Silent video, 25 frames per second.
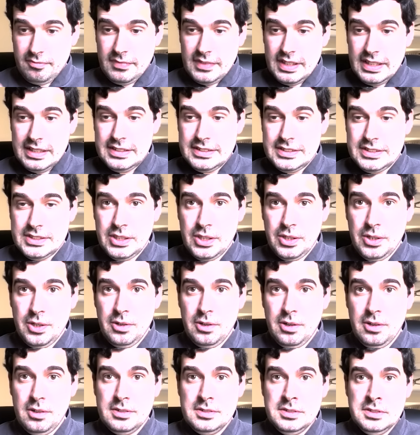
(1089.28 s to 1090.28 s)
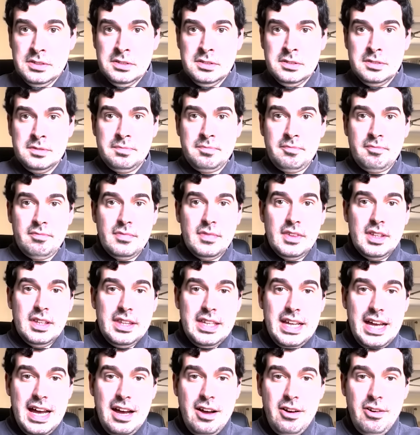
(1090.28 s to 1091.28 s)
So
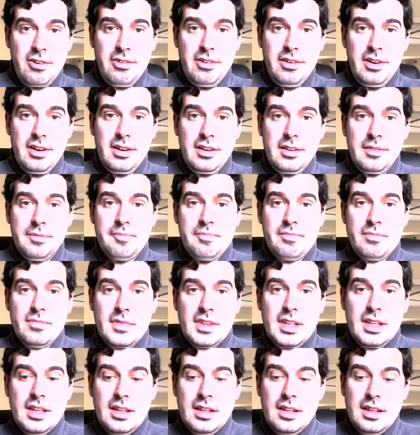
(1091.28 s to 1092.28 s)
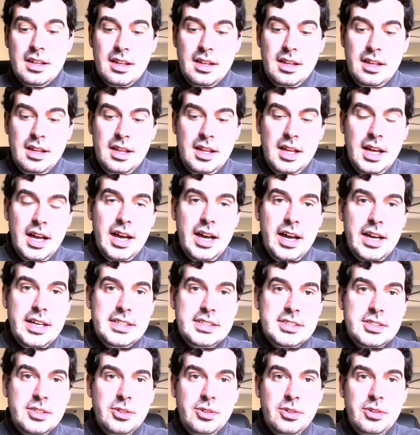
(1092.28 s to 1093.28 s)
now uh, it's
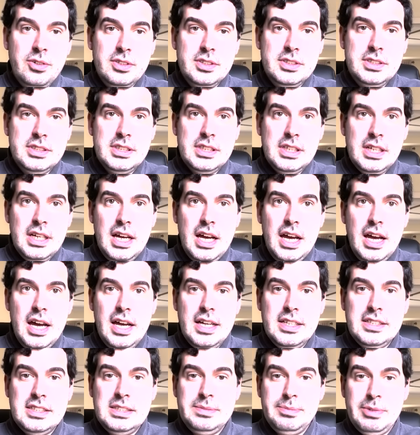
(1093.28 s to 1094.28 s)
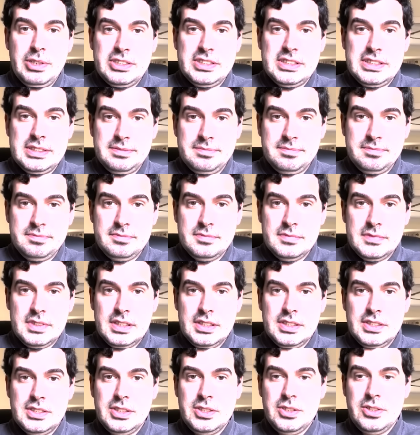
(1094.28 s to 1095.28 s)
called uh, demuxing.
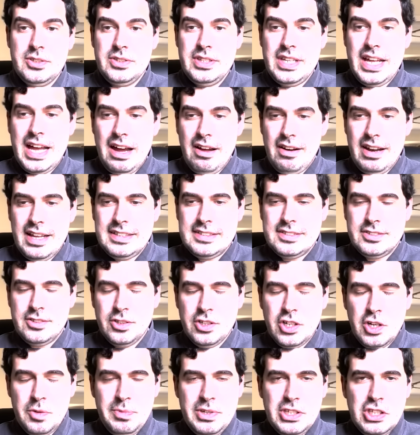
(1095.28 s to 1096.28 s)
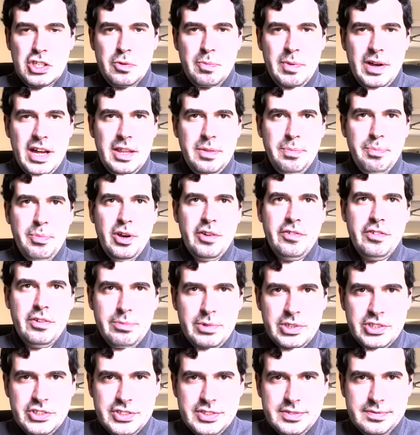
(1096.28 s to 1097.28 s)
So now let's talk a bit about
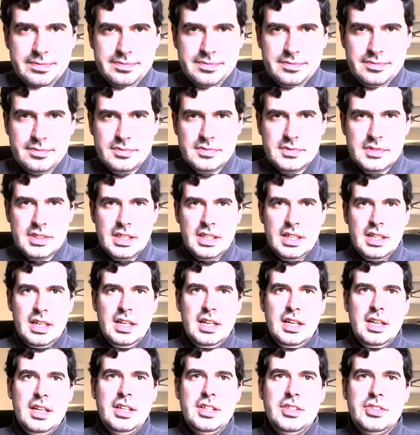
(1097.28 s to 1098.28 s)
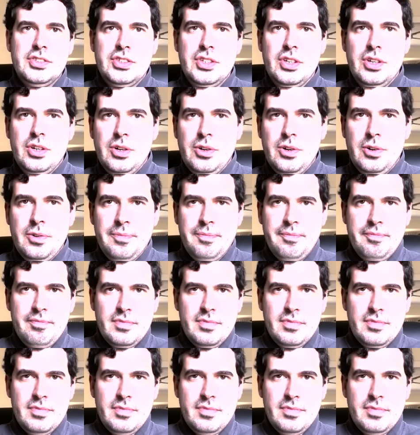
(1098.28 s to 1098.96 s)
performance. So